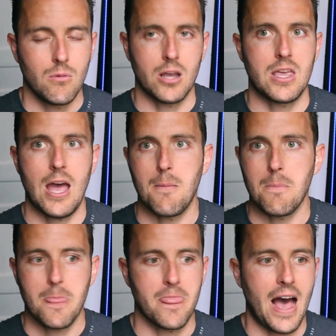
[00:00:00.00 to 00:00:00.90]

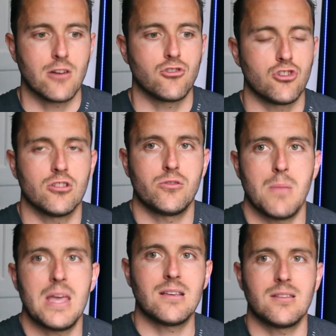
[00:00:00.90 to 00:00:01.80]
again, that just
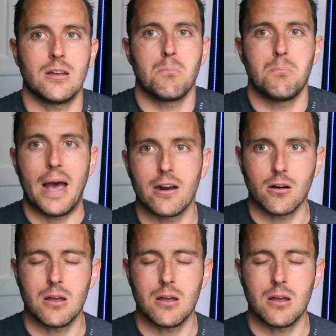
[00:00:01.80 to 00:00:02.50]
makes it better.